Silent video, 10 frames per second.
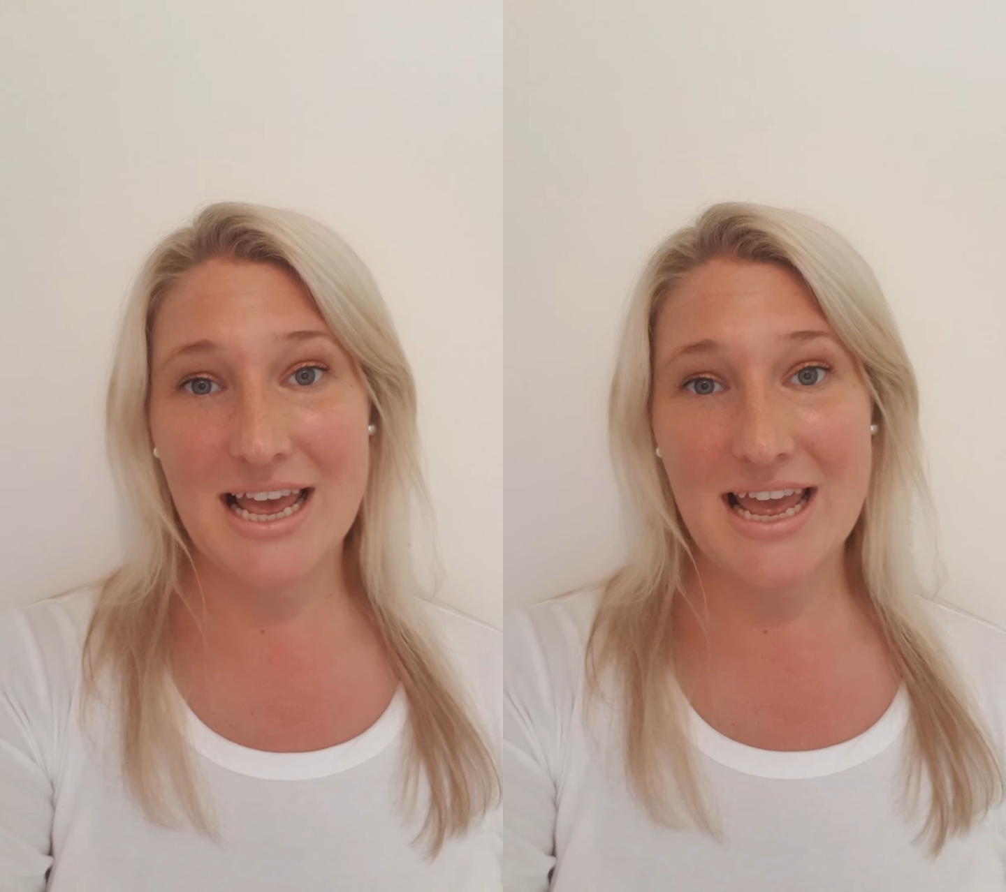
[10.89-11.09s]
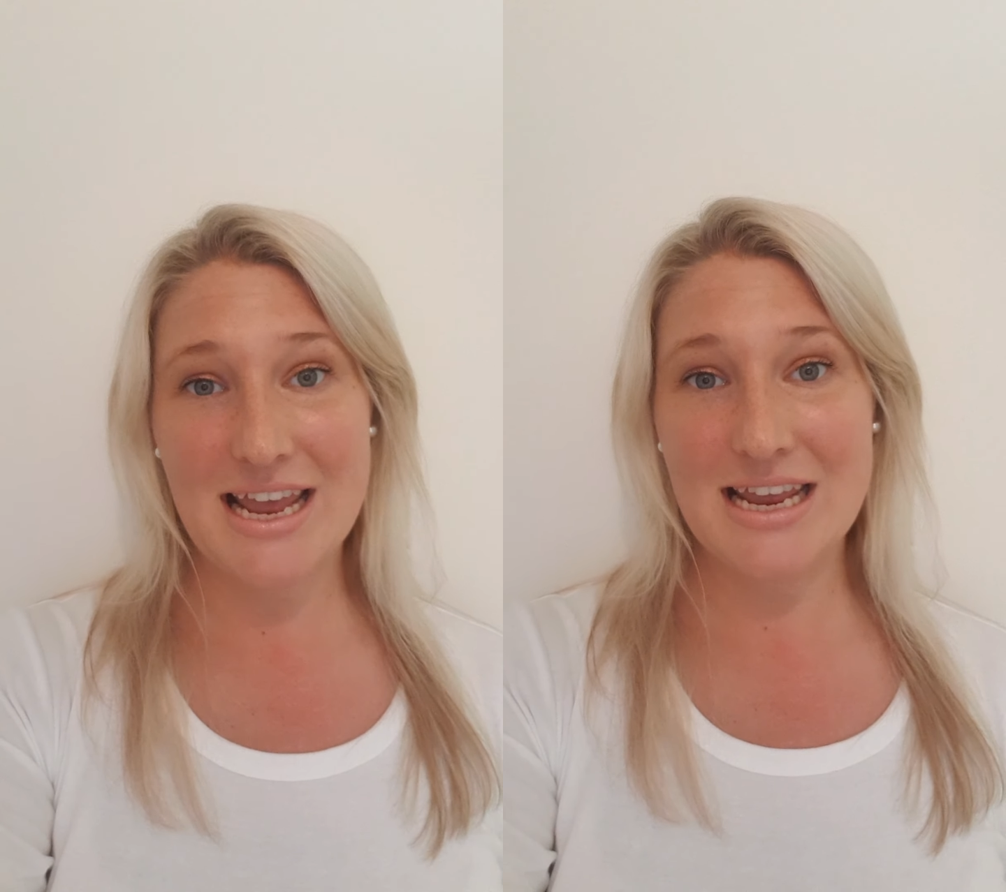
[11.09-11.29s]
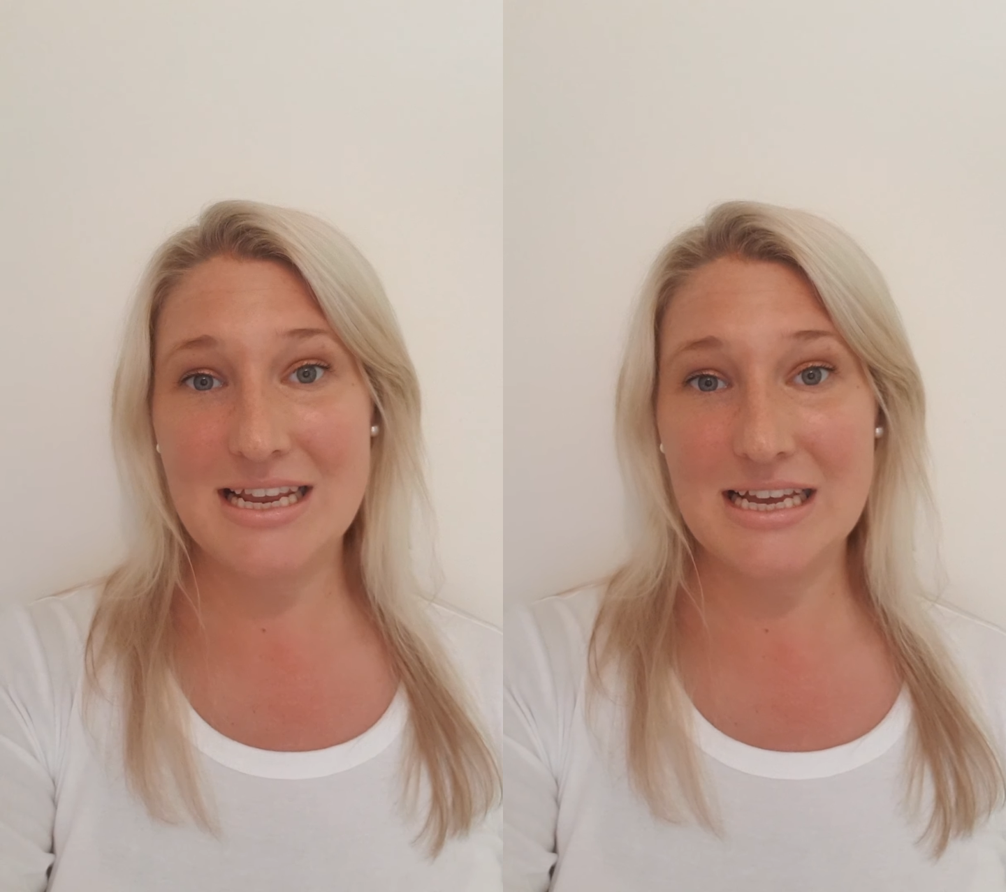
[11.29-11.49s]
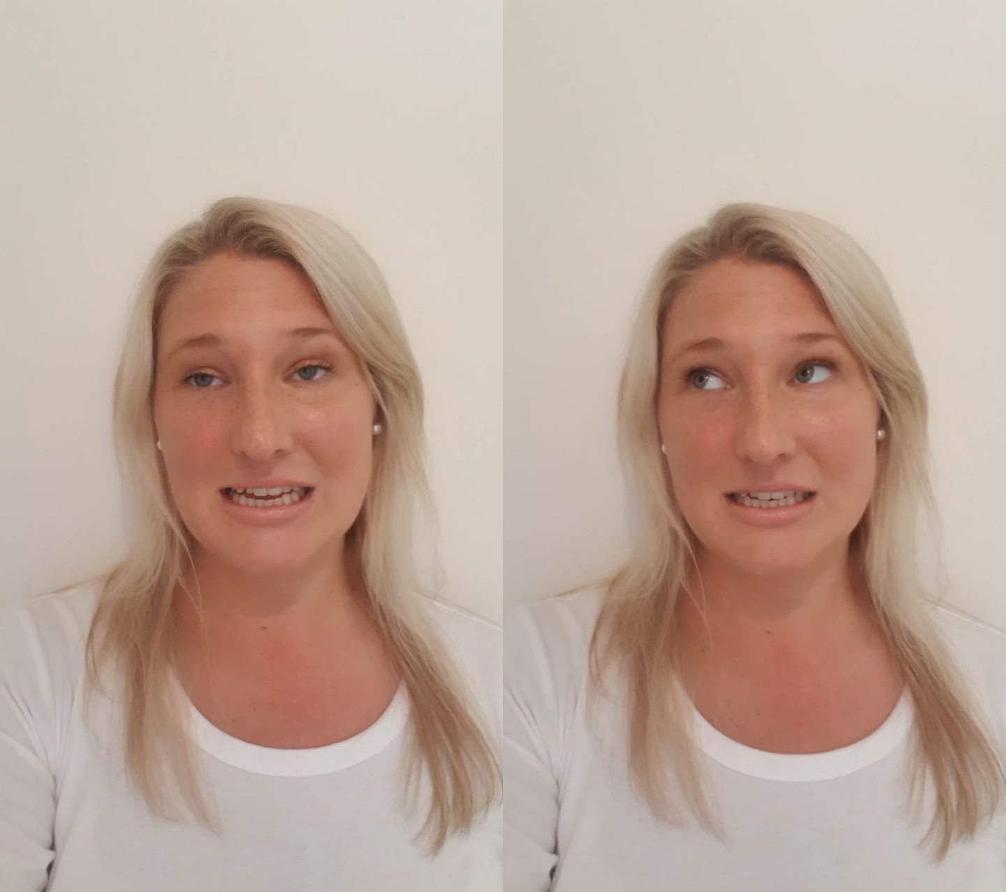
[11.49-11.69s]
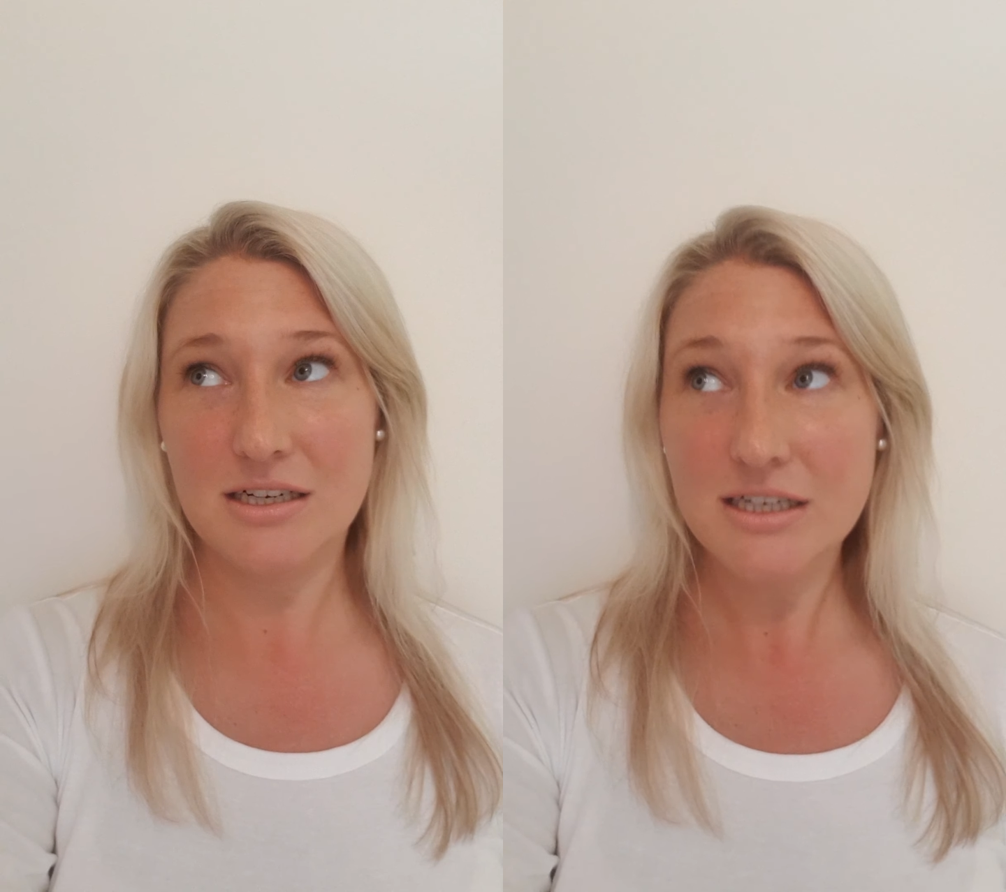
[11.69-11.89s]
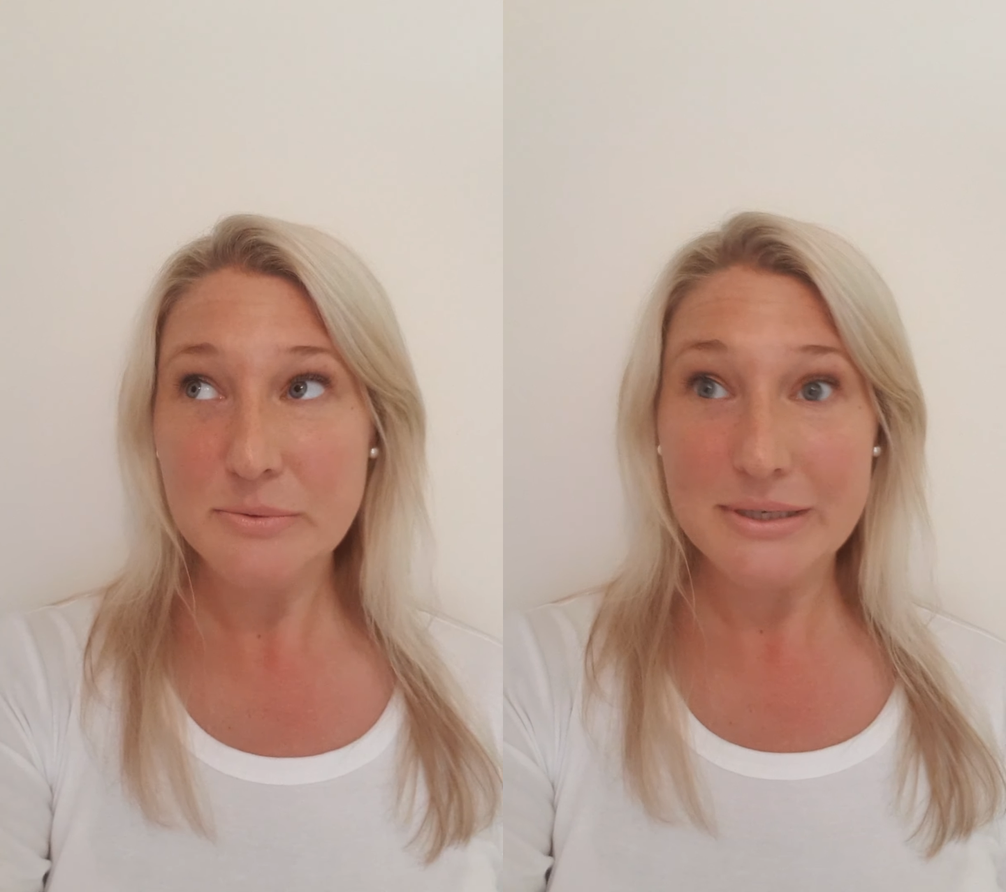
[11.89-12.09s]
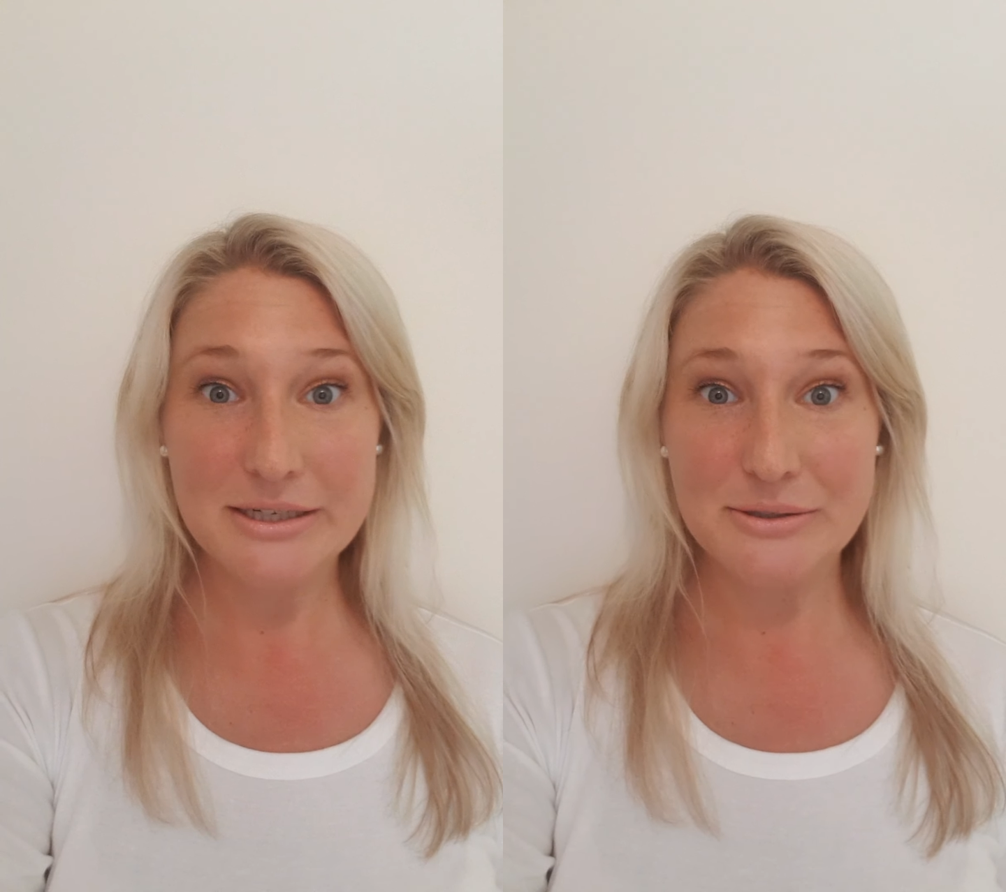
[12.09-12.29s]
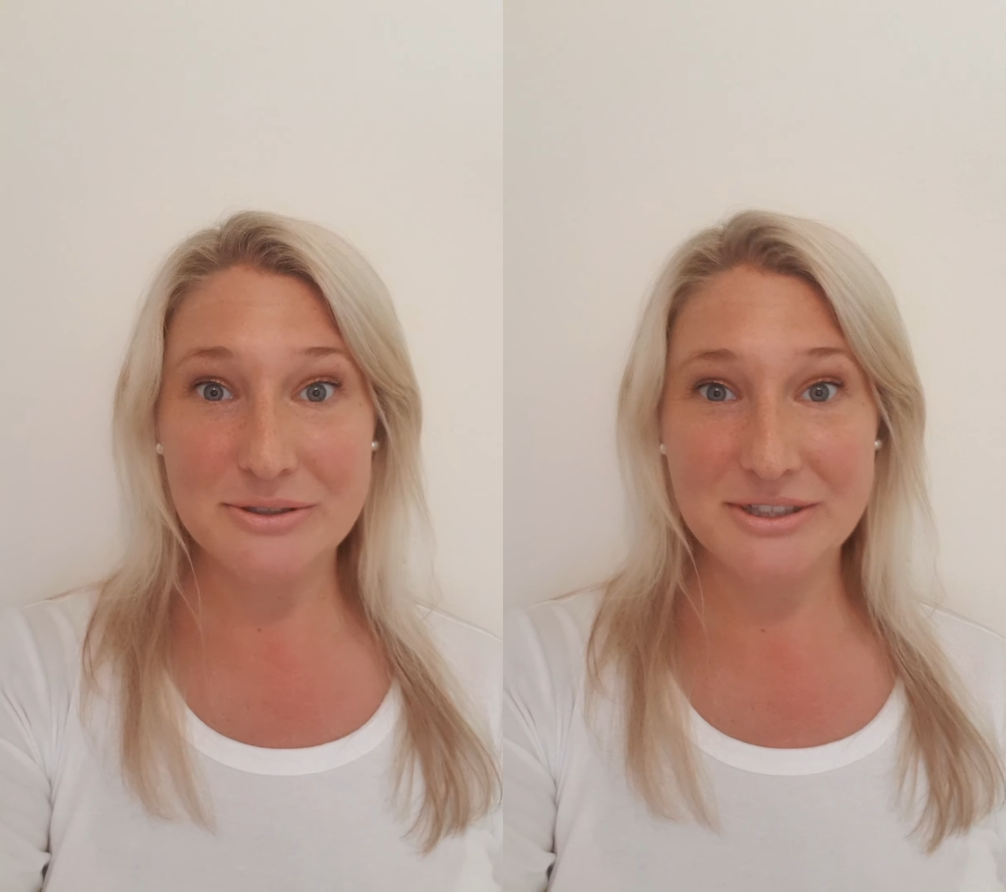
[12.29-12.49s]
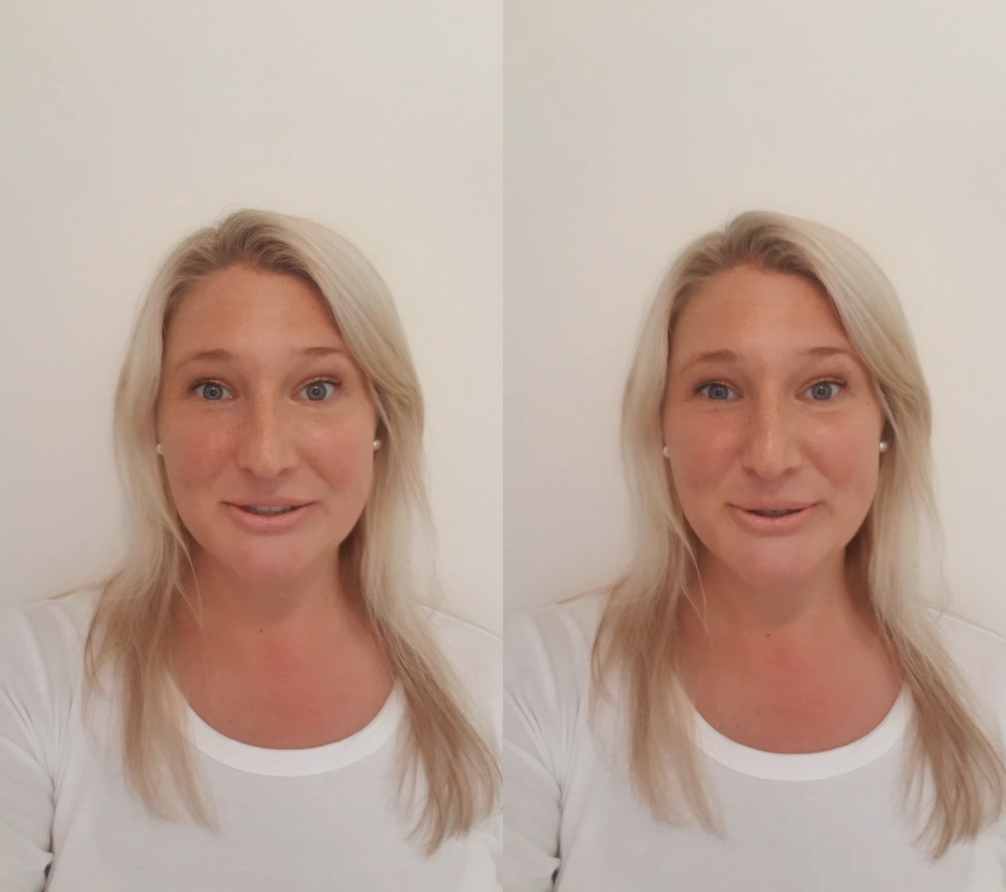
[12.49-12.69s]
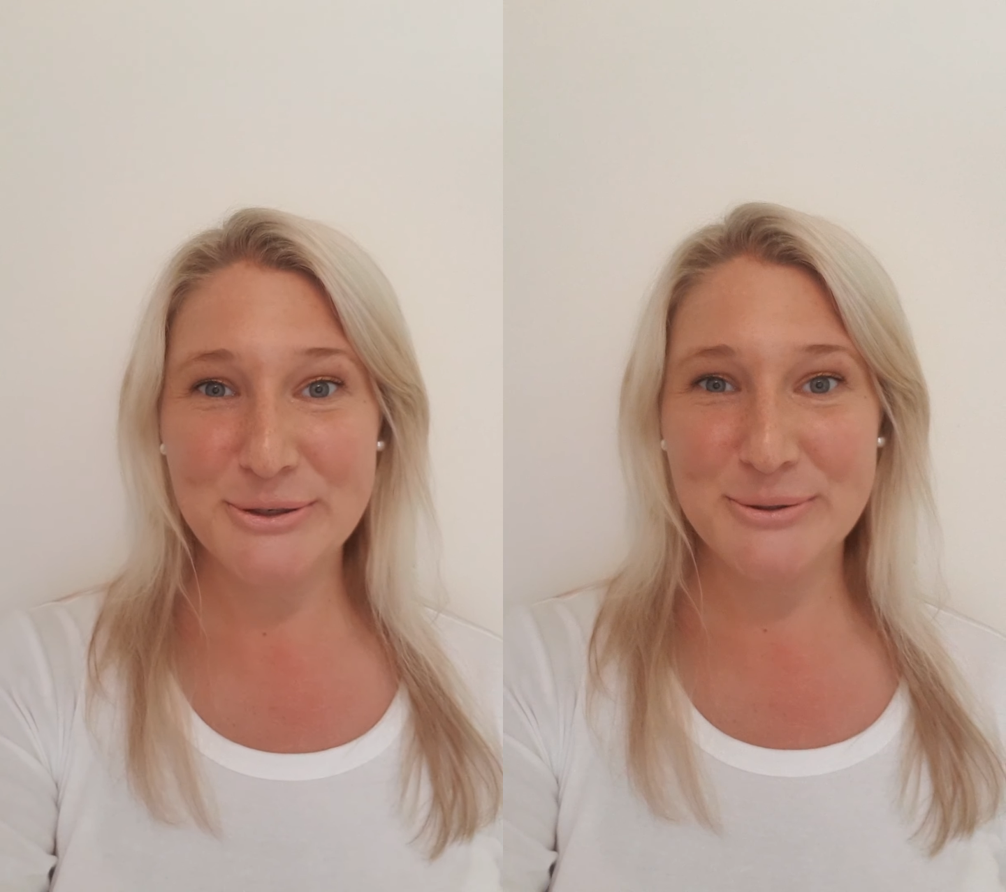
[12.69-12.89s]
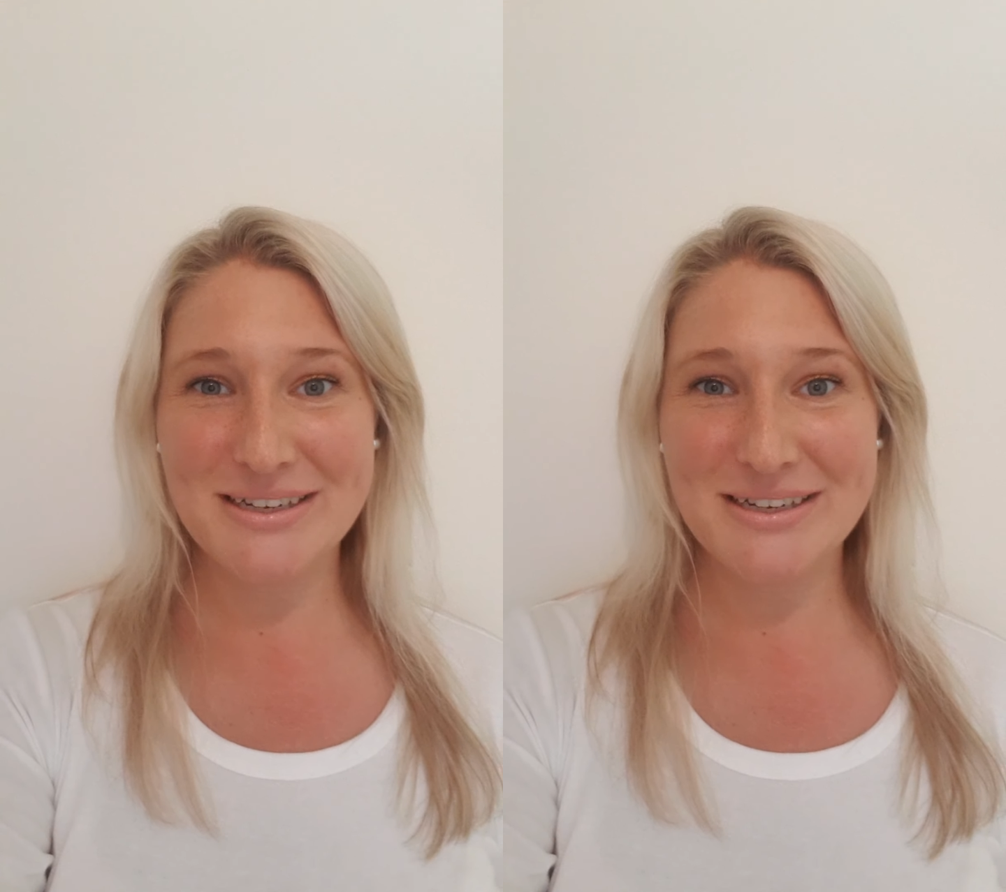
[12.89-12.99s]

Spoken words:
a 9-week-old girl who